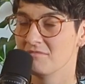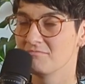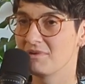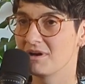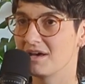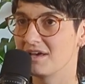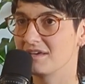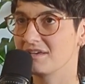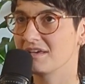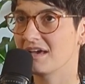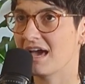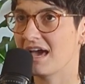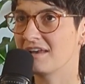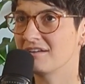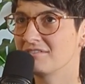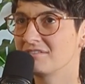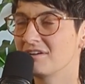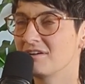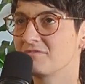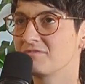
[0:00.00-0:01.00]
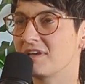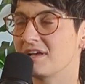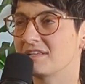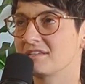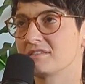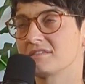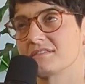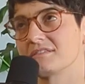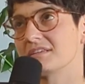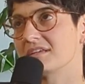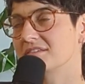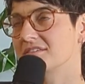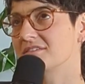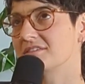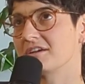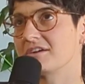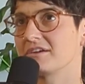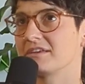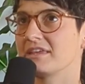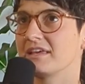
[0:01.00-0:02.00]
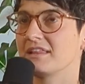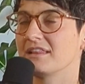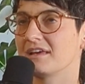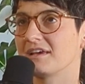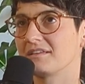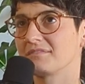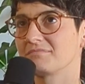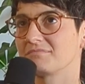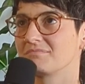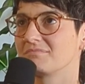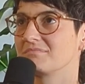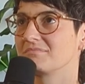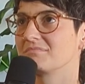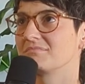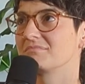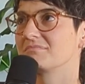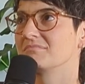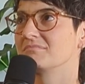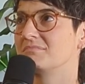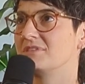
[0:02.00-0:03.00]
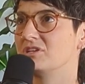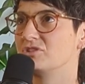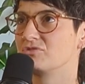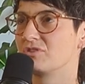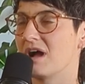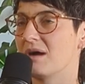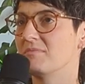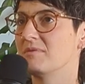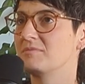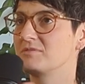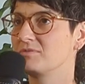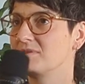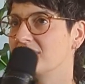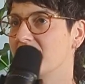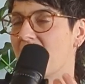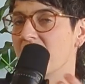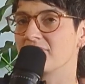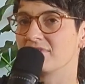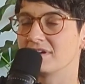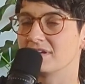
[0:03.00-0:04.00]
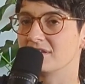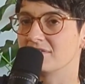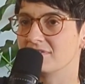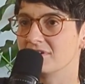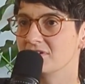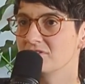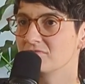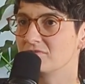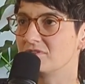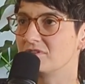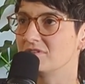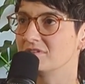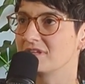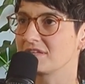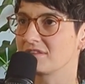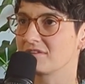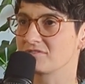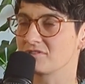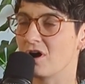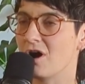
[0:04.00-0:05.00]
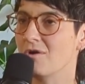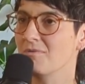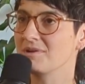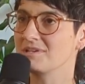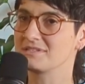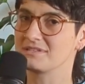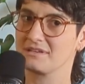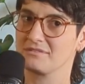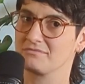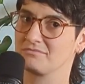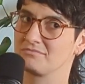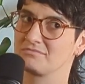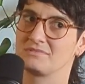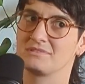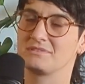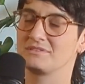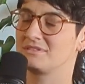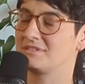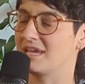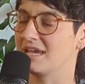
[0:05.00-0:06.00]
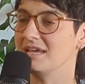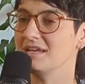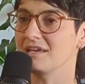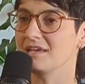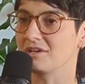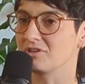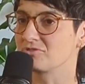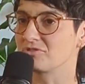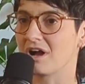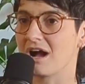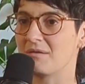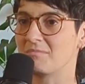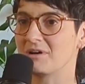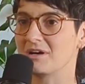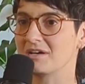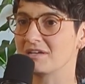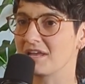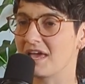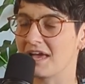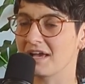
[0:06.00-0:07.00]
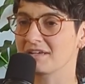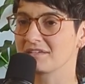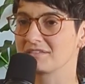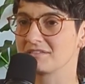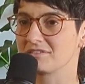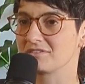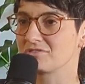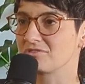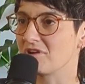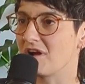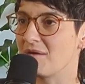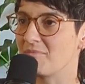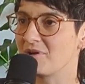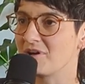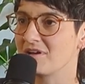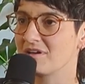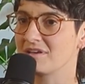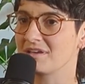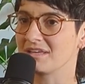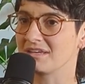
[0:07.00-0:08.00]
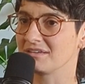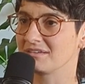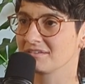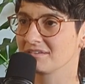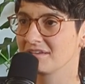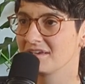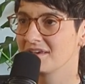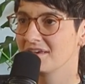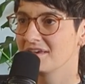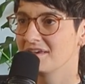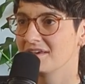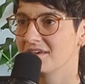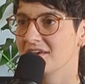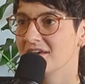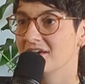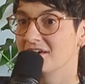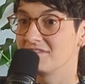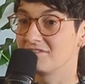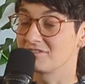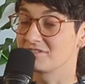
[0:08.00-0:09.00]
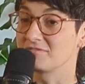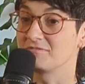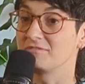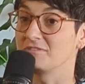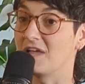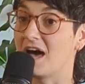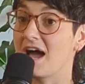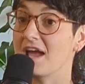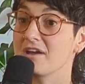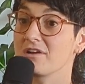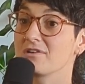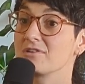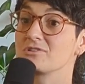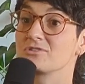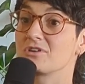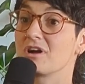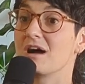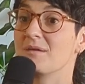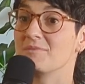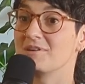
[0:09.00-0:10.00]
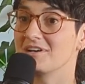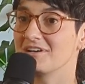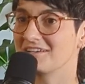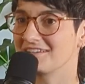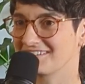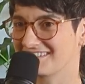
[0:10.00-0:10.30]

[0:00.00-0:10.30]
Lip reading: But I don't know if that's necessarily like the drama between every individual. Like there's always dating drama and exes drama, and there's flyer drama.